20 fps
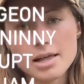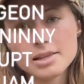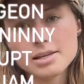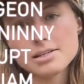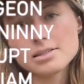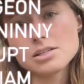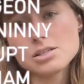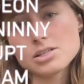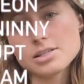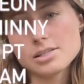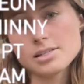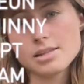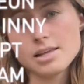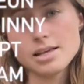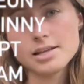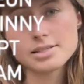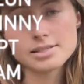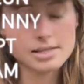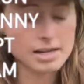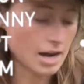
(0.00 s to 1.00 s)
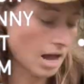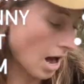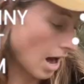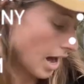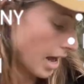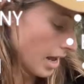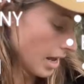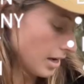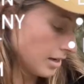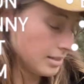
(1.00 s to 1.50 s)
These are just things that
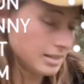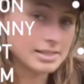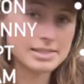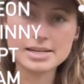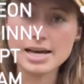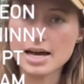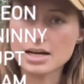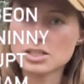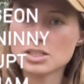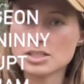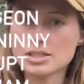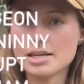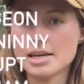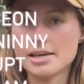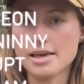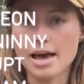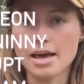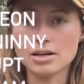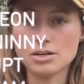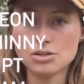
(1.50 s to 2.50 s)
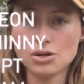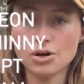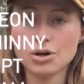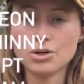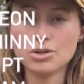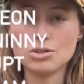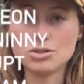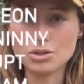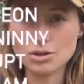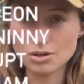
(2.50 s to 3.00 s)
I didn't actually get
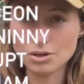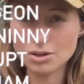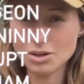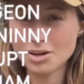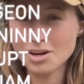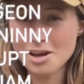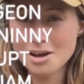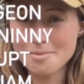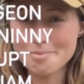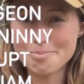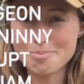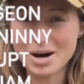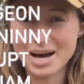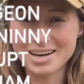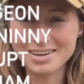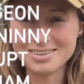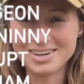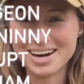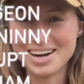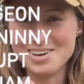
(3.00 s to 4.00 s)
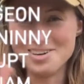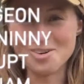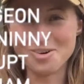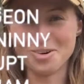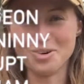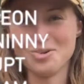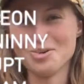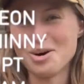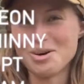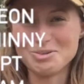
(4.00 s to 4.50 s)
to do, but I
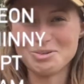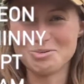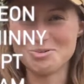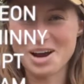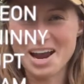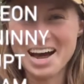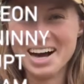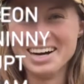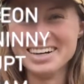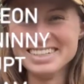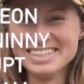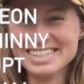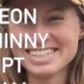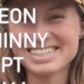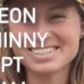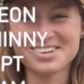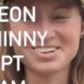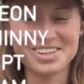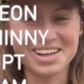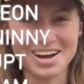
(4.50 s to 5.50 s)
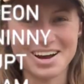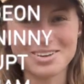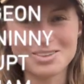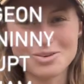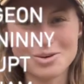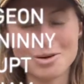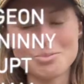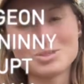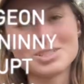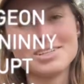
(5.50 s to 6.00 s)
know are around. So there are
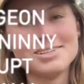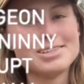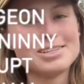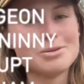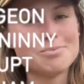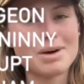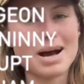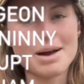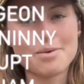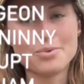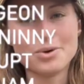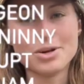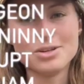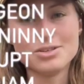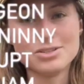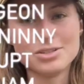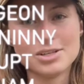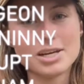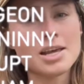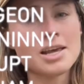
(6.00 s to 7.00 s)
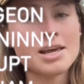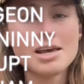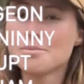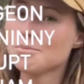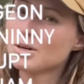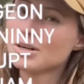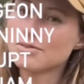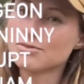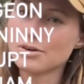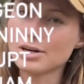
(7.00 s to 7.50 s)
other options you might want to do
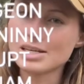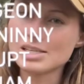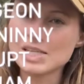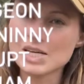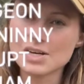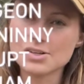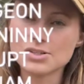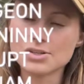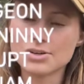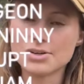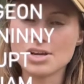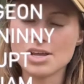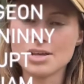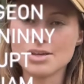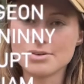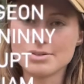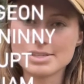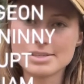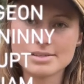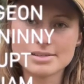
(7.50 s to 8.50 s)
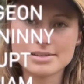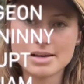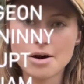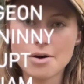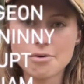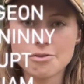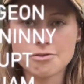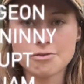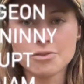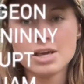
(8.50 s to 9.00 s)
a bit of research on it
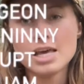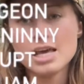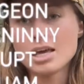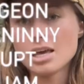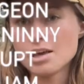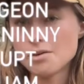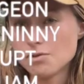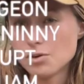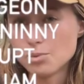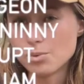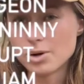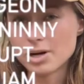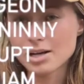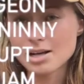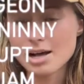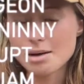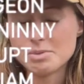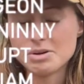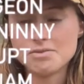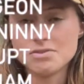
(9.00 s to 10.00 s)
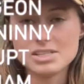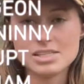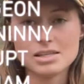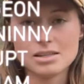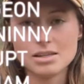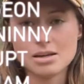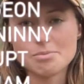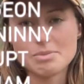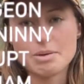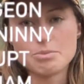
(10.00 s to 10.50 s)
yourself if you want to come and
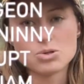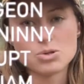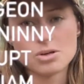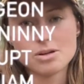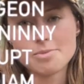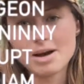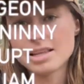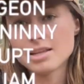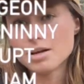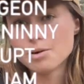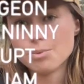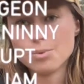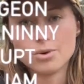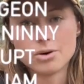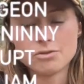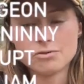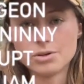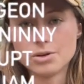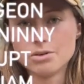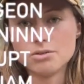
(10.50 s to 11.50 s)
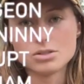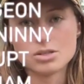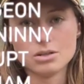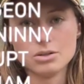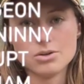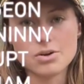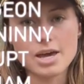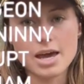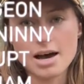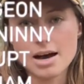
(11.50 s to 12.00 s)
visit them. I'm talking about like waterfalls,
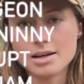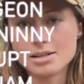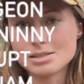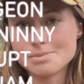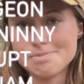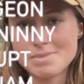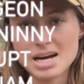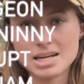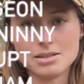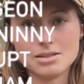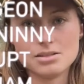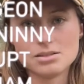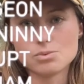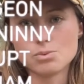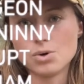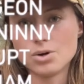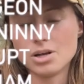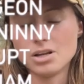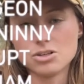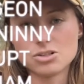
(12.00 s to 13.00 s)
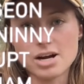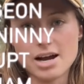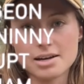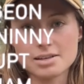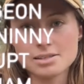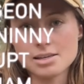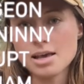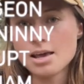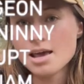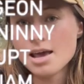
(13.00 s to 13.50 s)
lookouts, mountains, walking
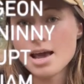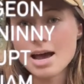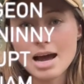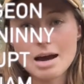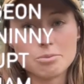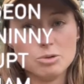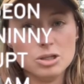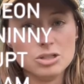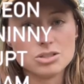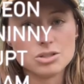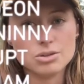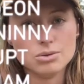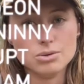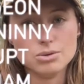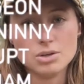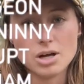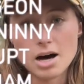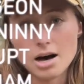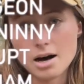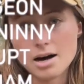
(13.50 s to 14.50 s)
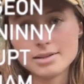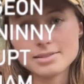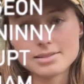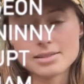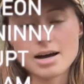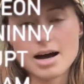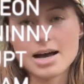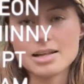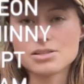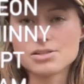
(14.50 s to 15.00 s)
tracks, Aboriginal art
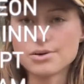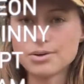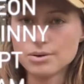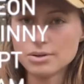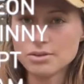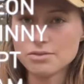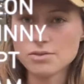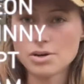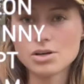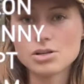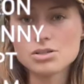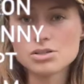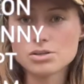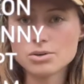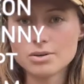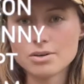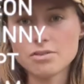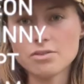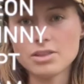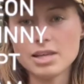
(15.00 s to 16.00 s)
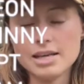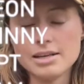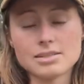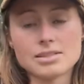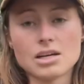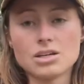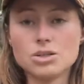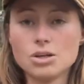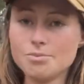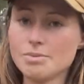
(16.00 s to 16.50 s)
sites, all of those sort of
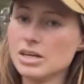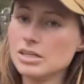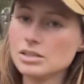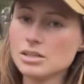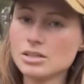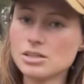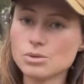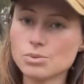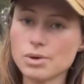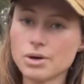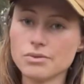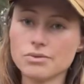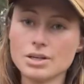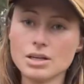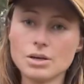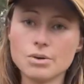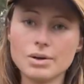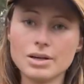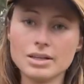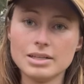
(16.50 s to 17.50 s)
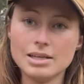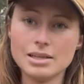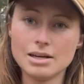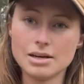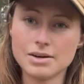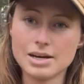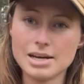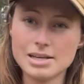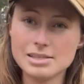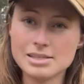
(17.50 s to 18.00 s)
things. I should mention as well really quickly,
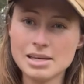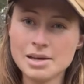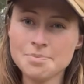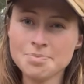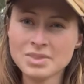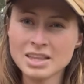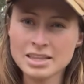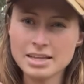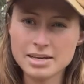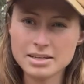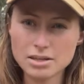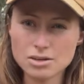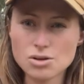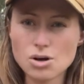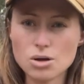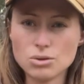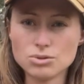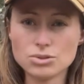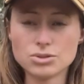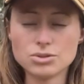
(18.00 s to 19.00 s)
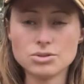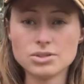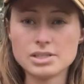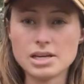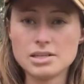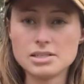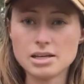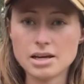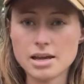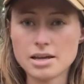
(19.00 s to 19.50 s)
there is like a cultural
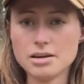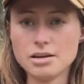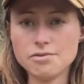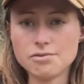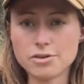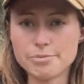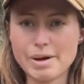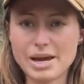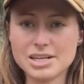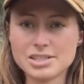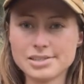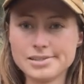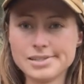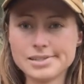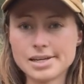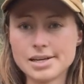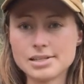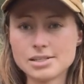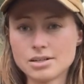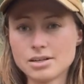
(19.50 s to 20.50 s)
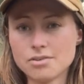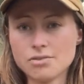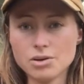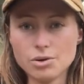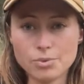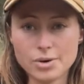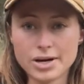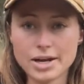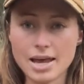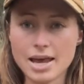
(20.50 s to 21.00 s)
center and information center if
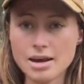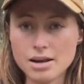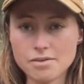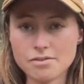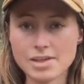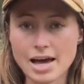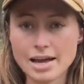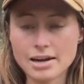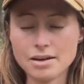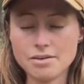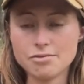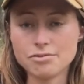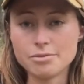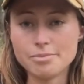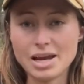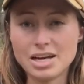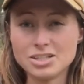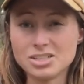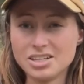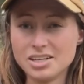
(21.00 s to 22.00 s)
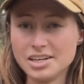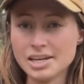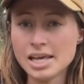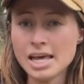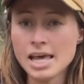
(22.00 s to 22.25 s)
you want any of that information.